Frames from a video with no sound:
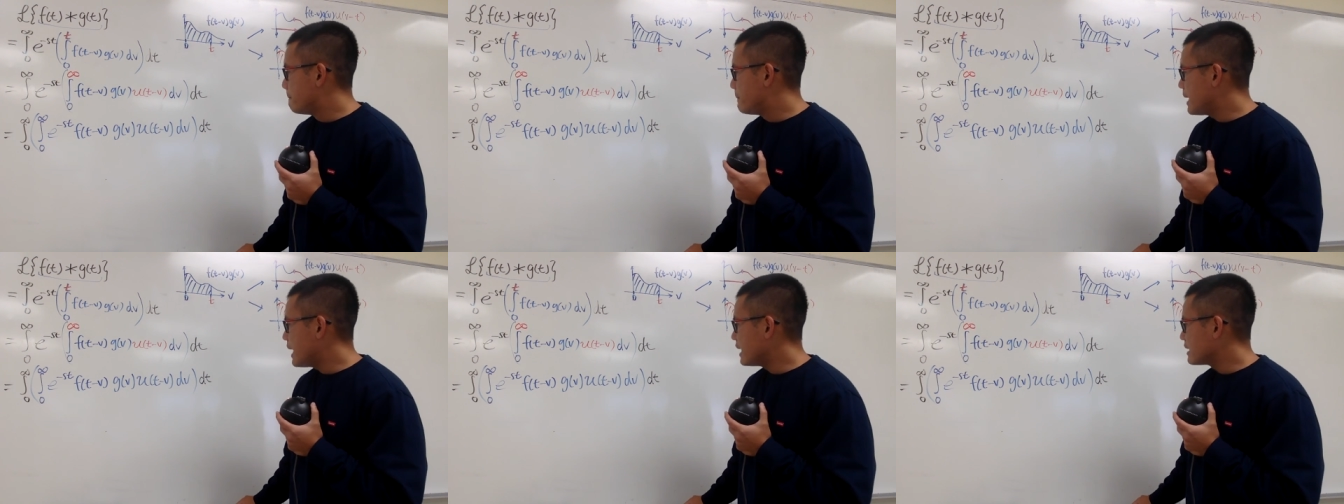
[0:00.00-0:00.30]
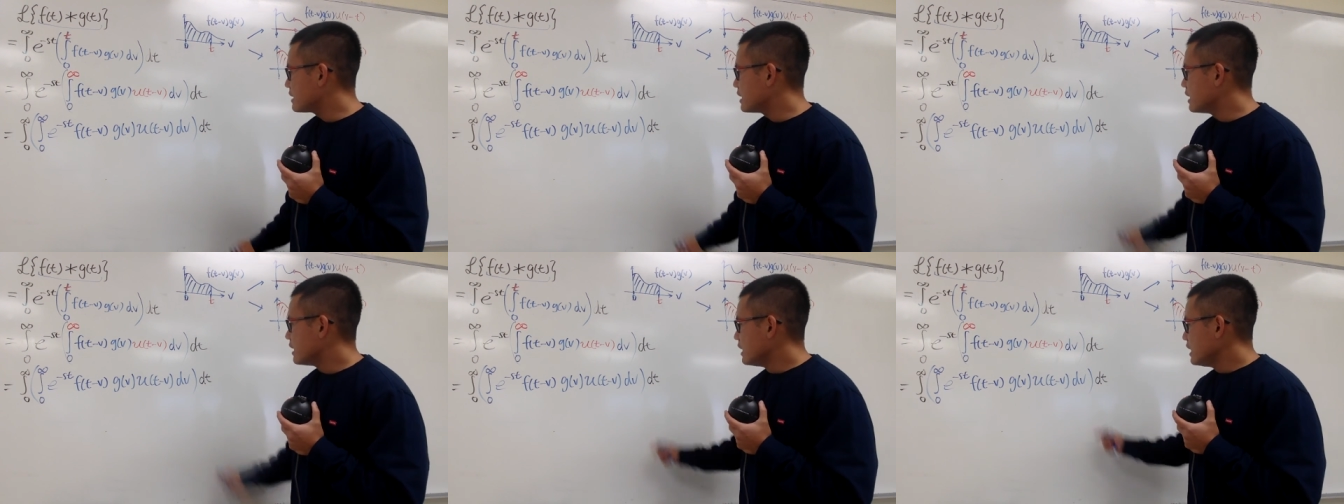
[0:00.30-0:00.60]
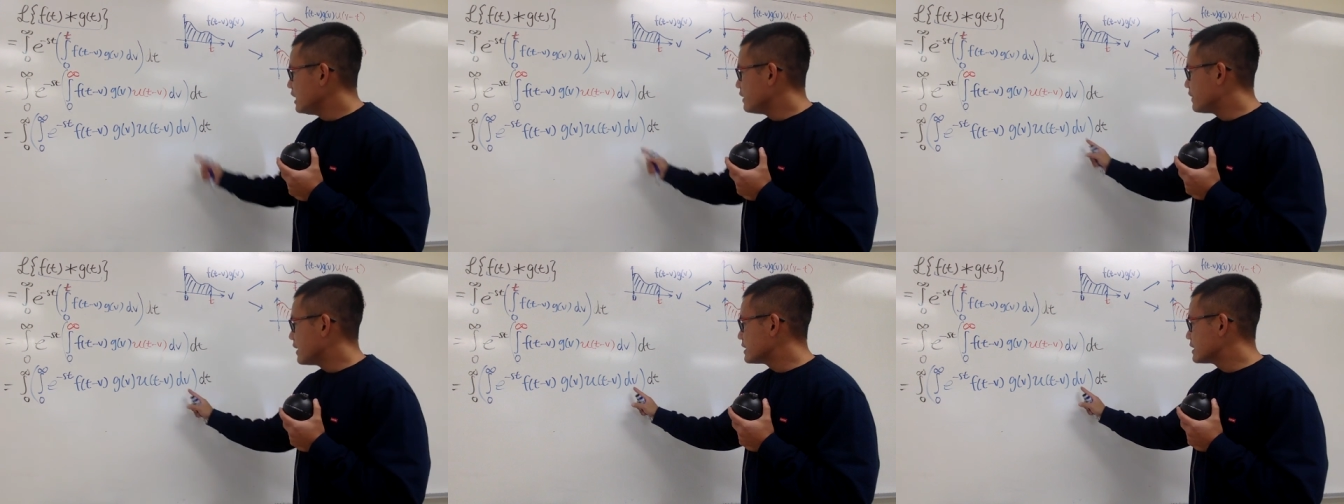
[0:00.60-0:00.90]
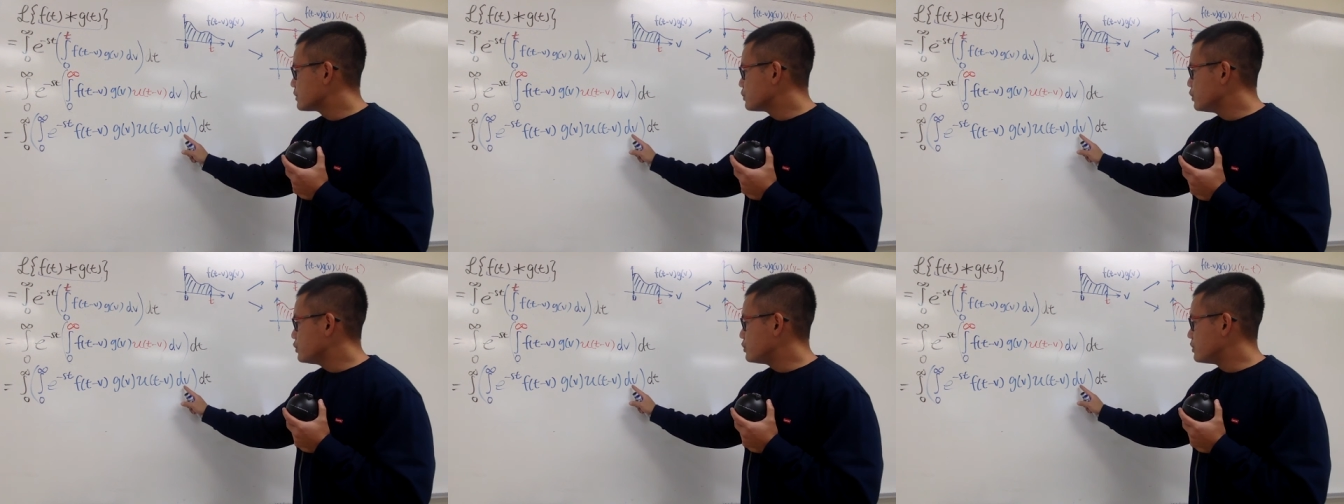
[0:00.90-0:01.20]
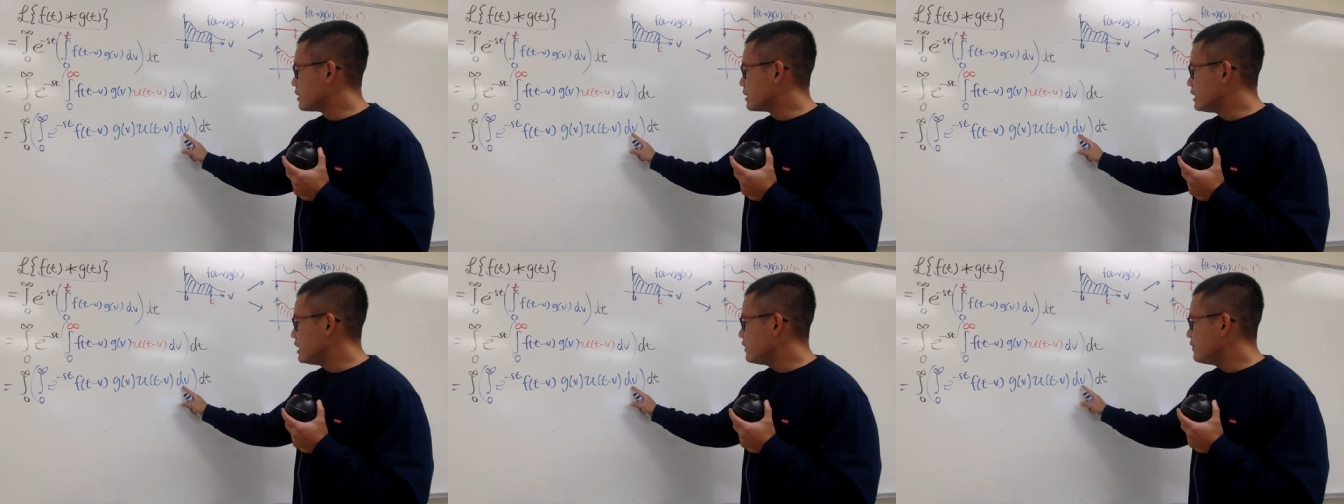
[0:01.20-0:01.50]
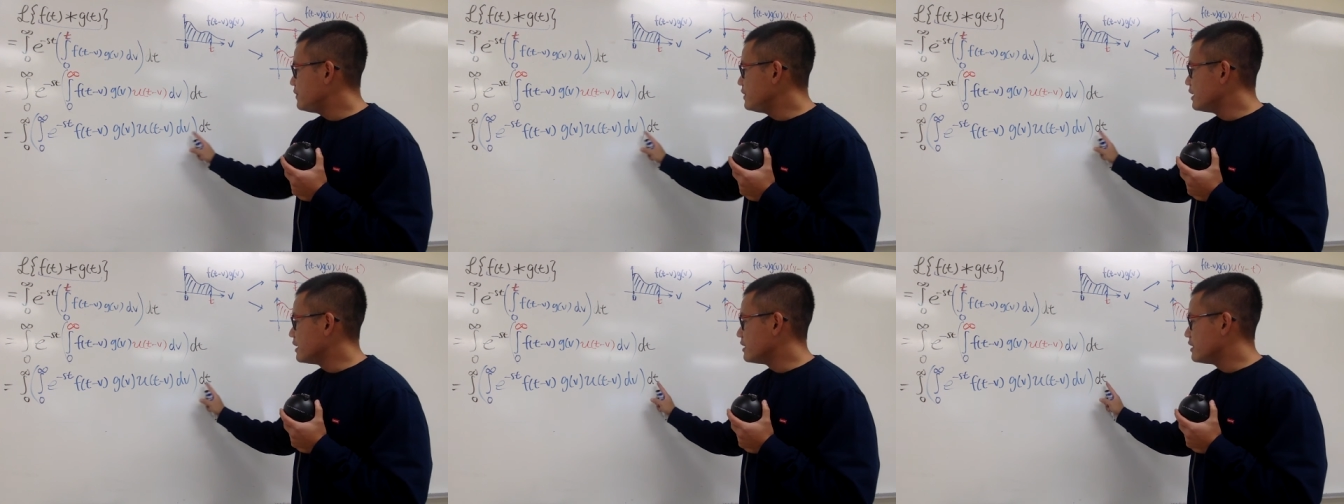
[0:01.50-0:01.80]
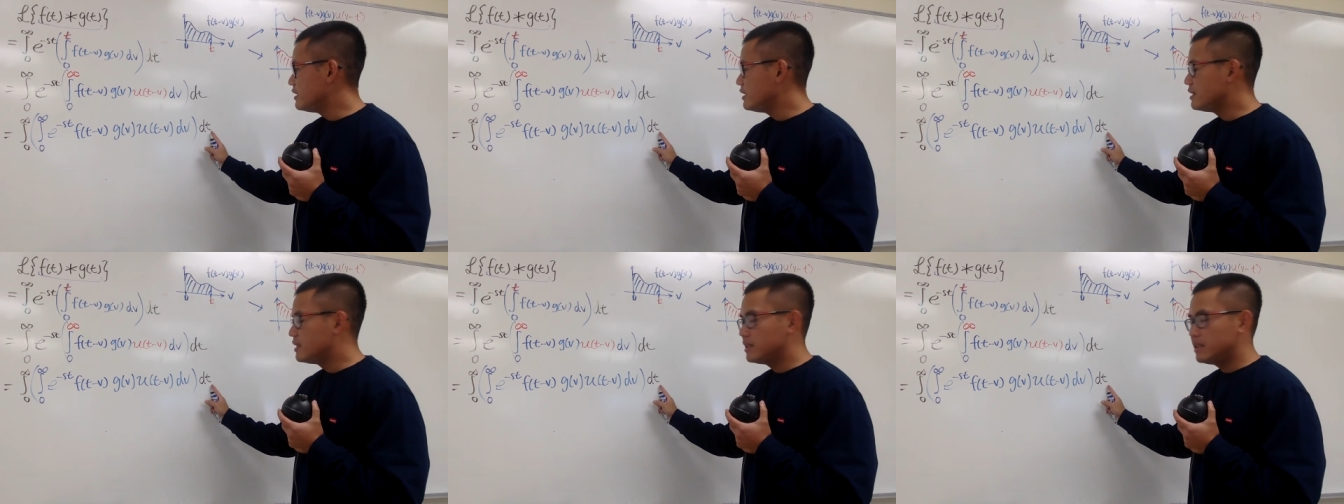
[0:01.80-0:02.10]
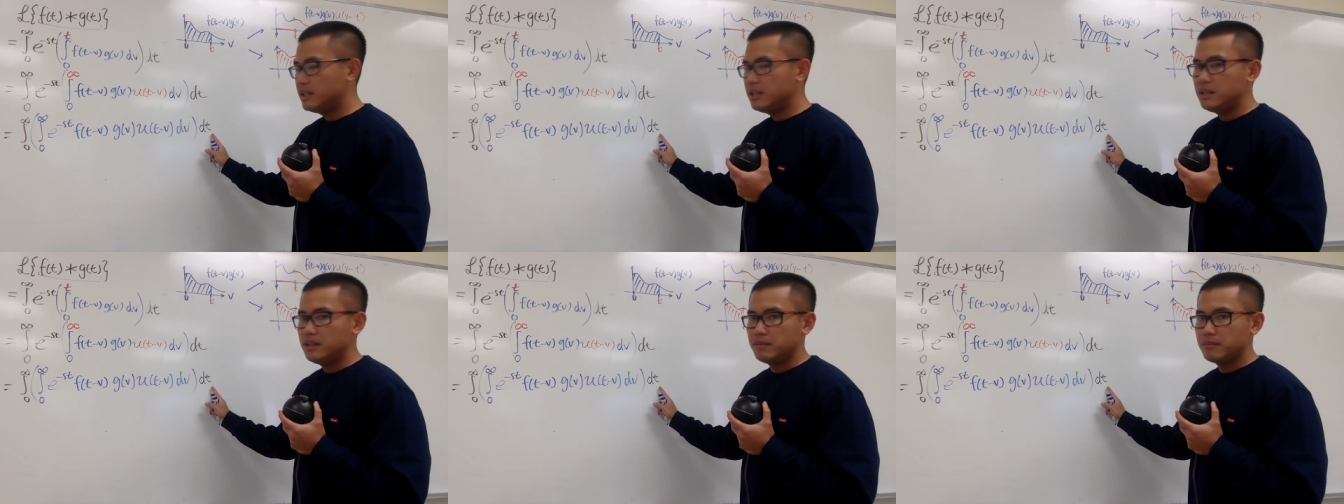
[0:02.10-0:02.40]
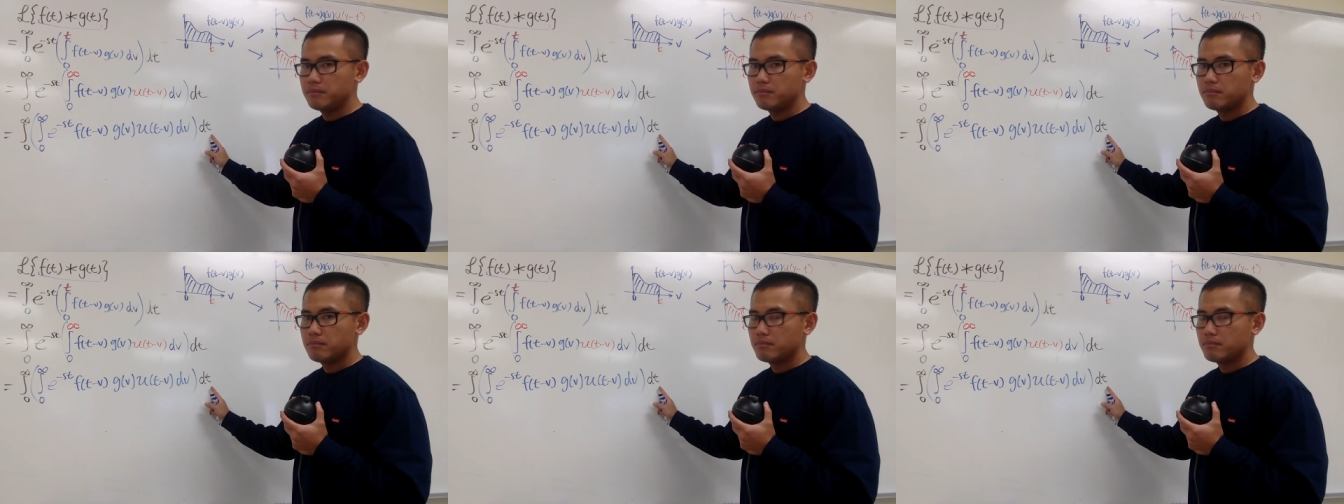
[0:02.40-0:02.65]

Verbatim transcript: But if I switch the dv and dt,